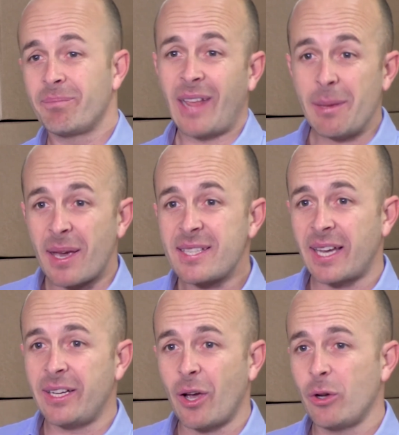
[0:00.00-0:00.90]
They may
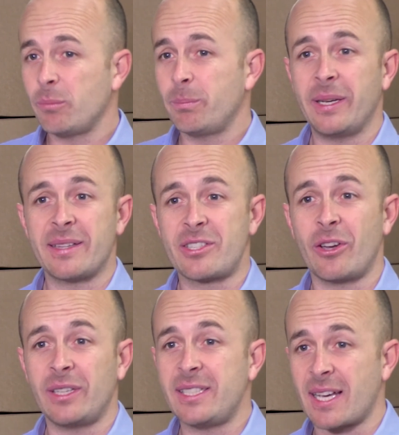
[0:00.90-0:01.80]
say no, but it
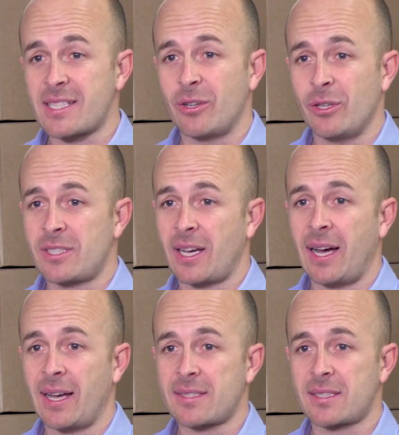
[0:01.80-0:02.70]
certainly doesn't hurt to
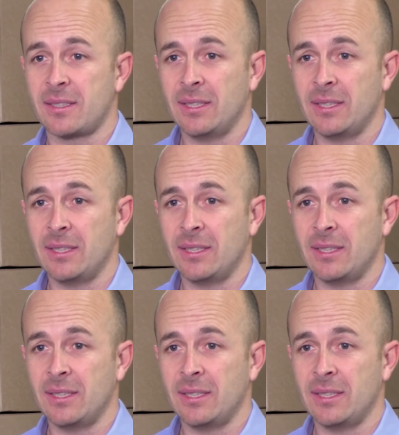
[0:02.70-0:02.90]
ask.